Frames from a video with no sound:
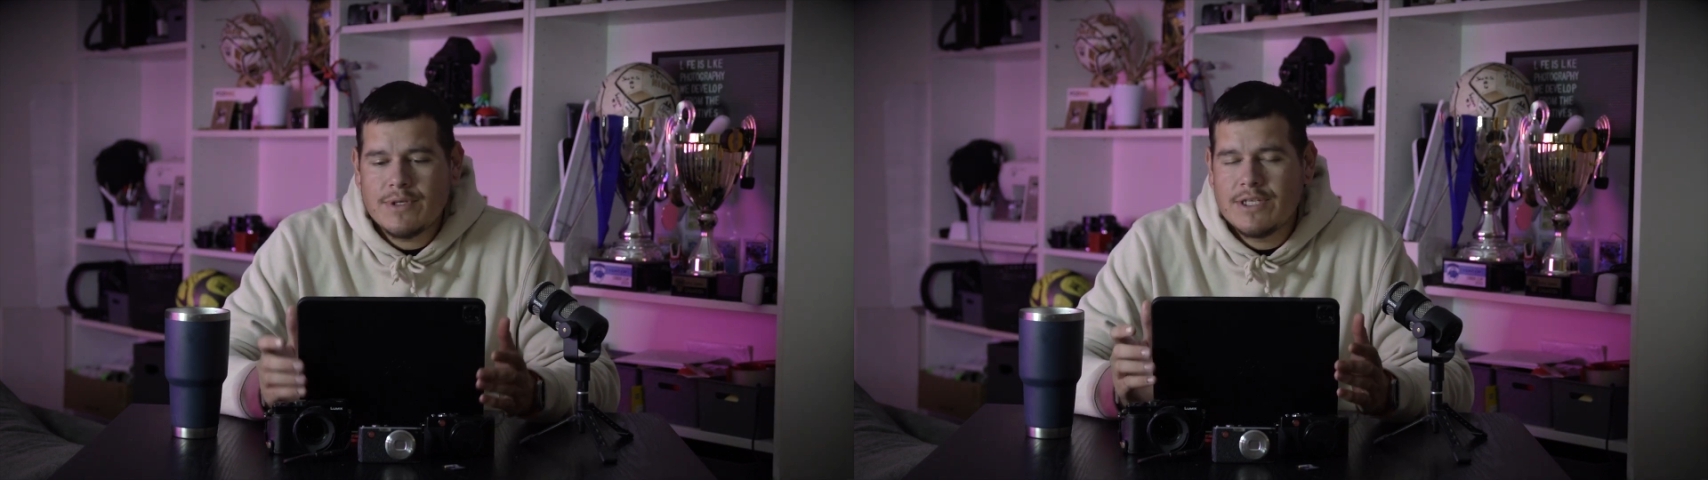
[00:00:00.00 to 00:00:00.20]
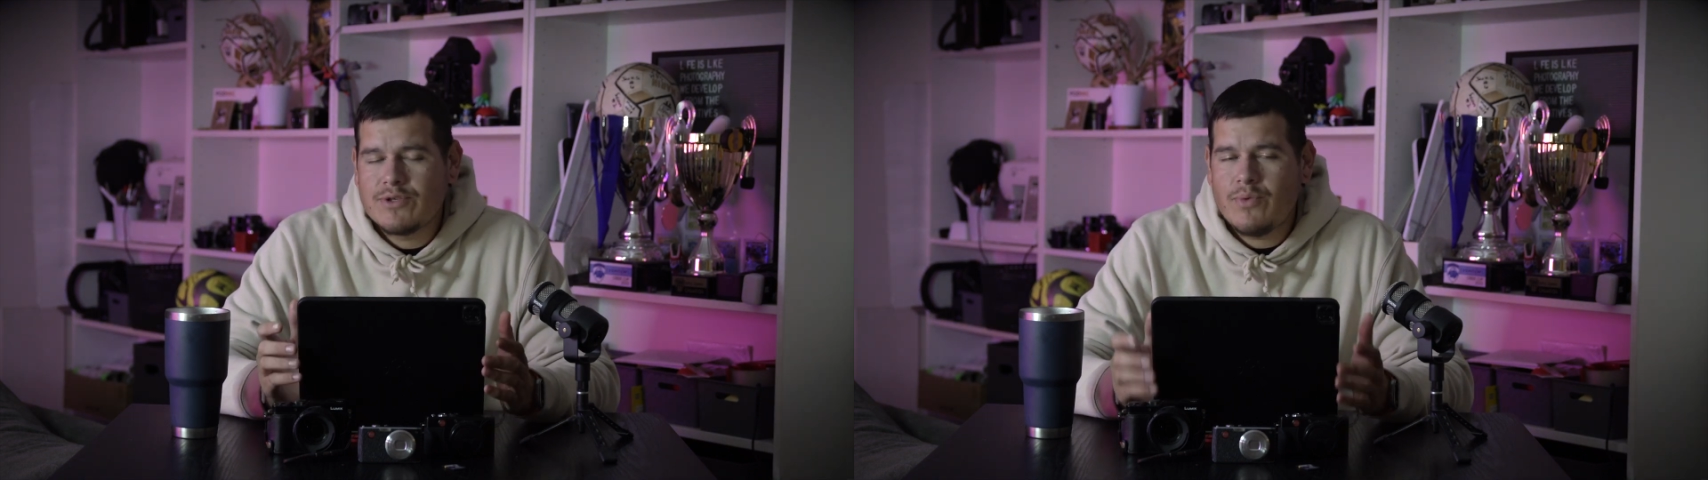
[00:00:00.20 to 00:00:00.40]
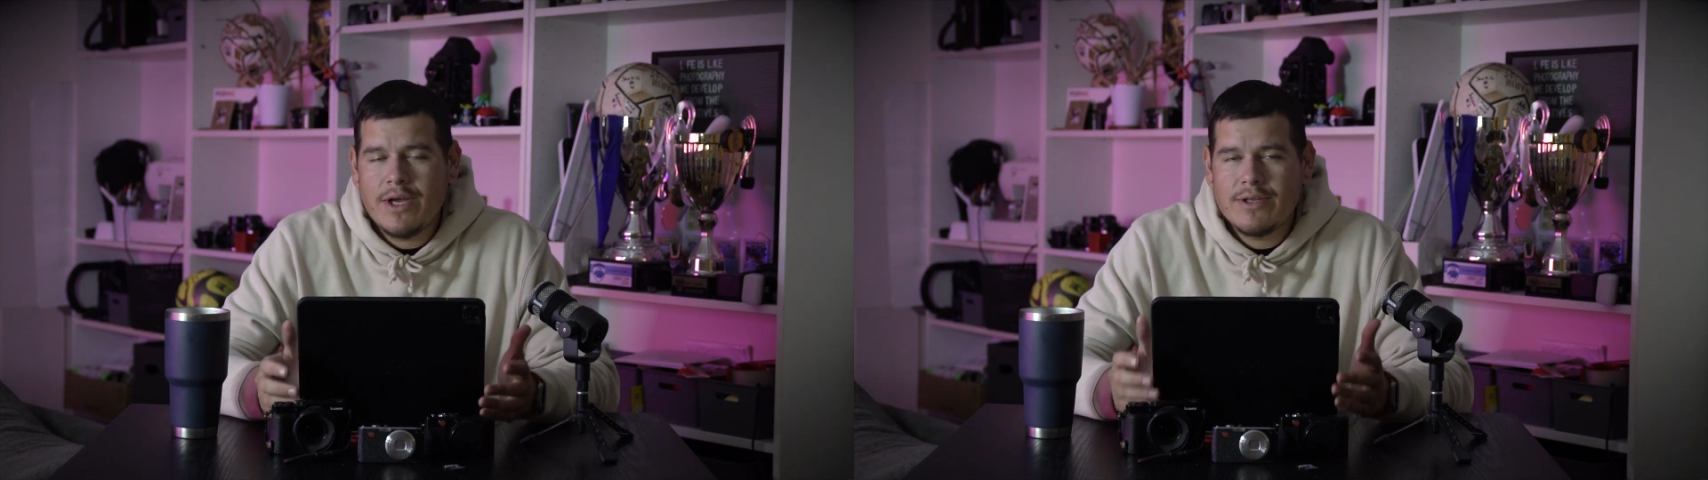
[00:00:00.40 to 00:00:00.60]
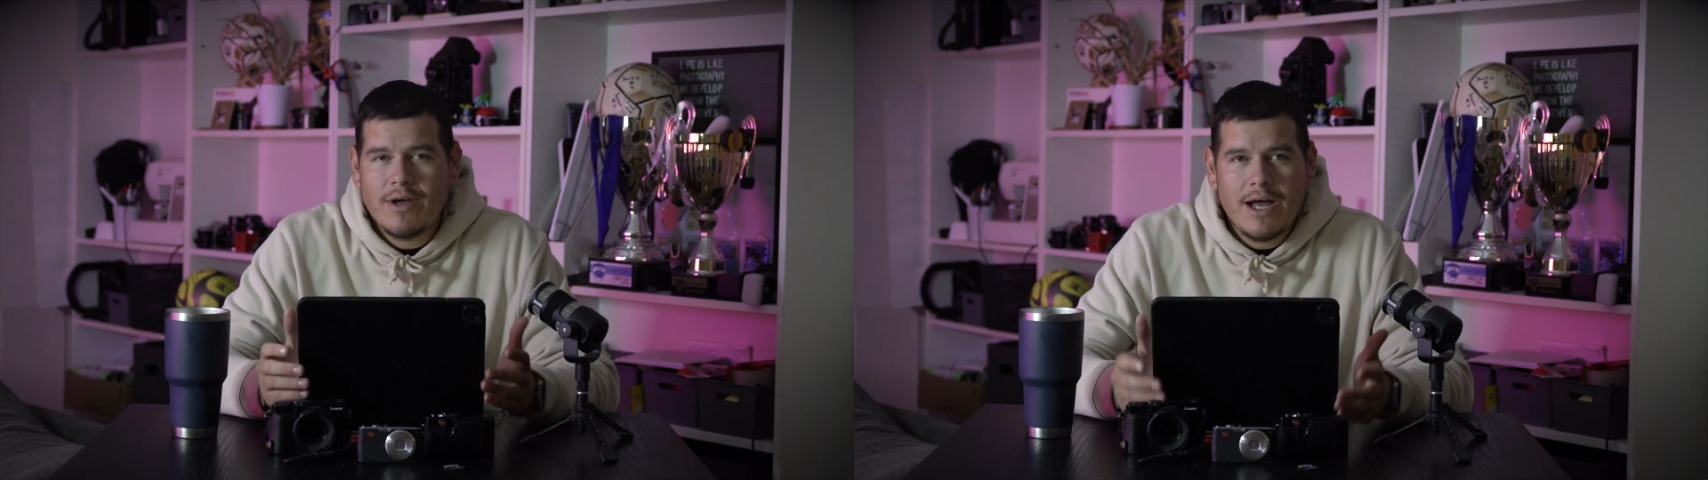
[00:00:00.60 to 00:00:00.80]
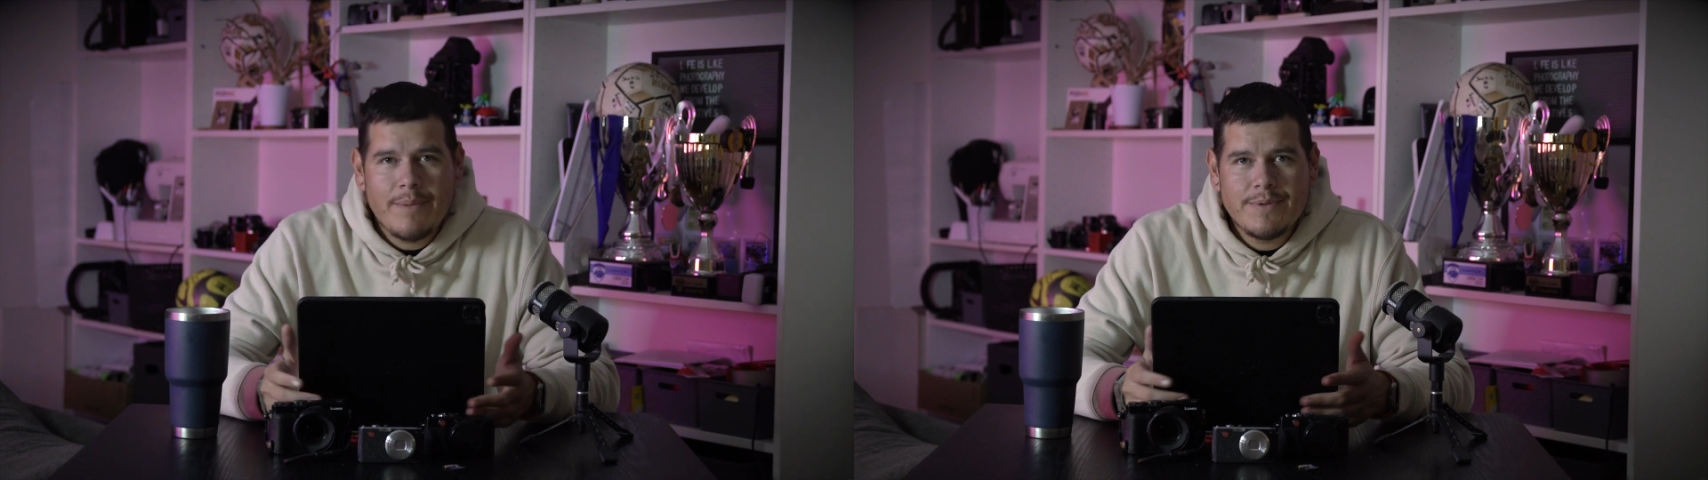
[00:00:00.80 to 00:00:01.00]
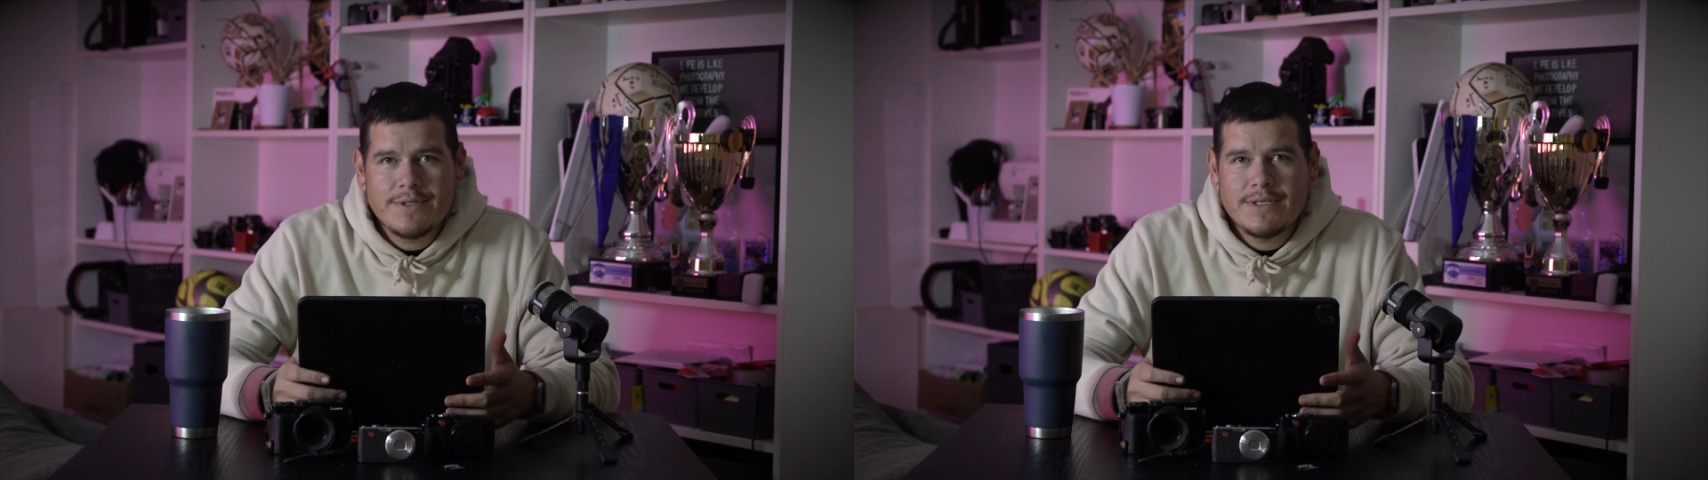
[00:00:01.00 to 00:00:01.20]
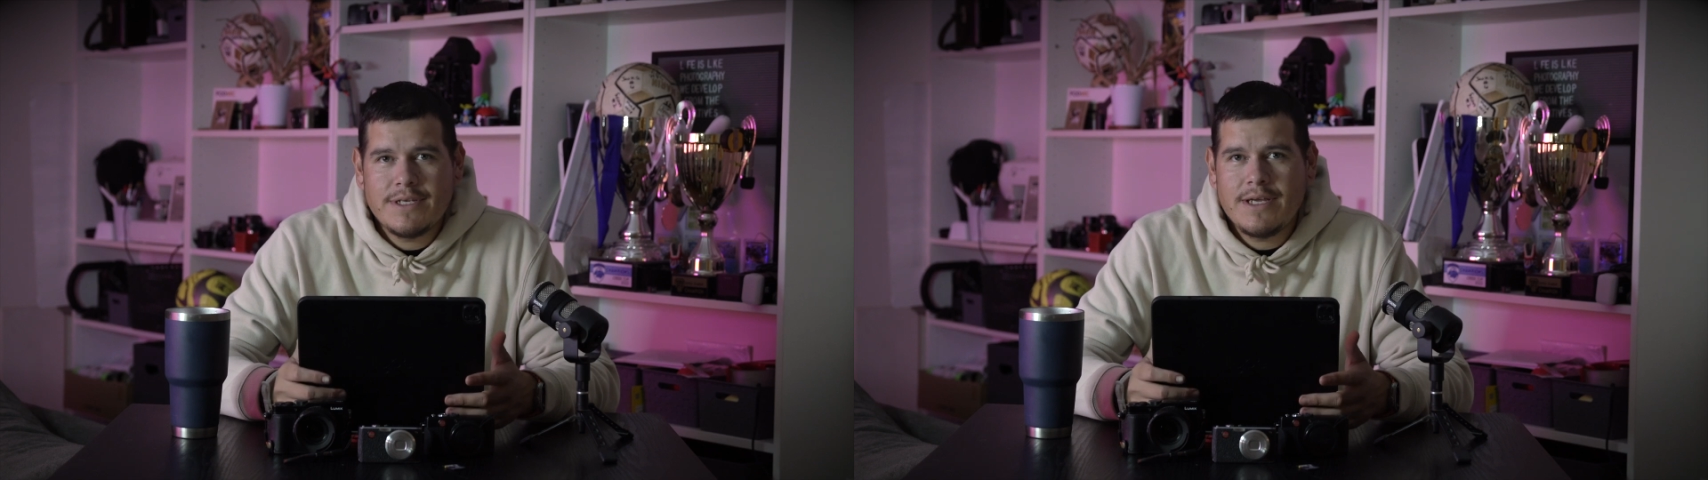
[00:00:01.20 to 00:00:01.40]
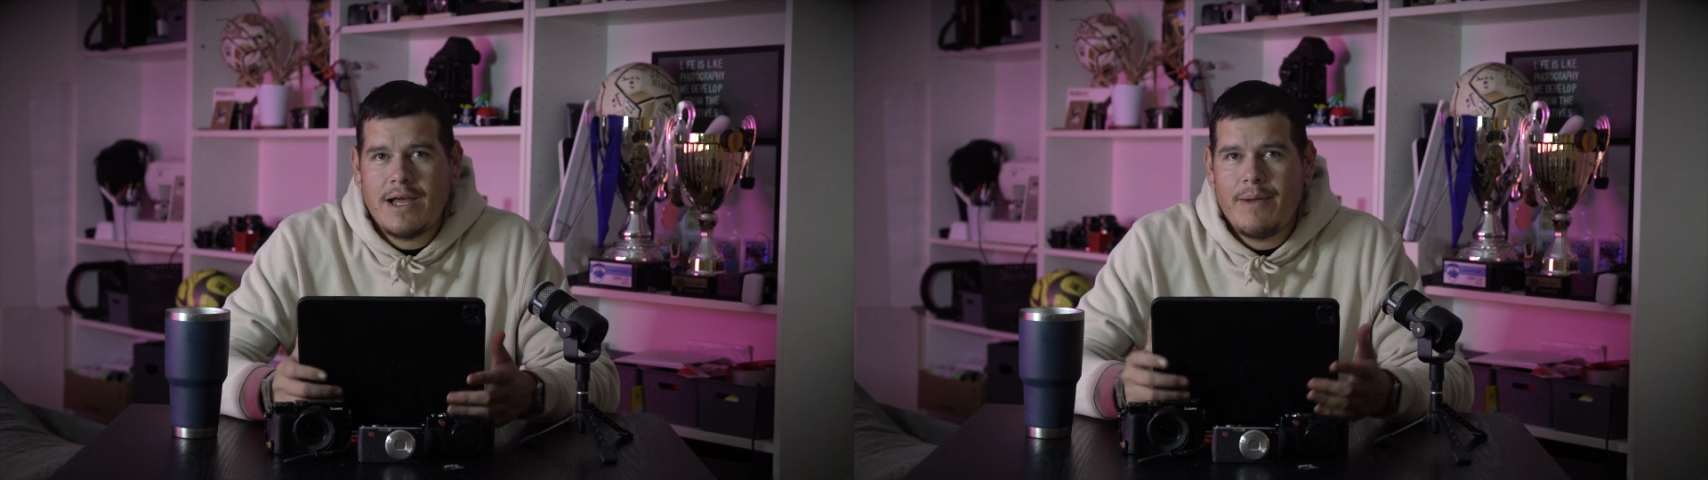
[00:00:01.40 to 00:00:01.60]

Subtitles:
and it's quite the opposite.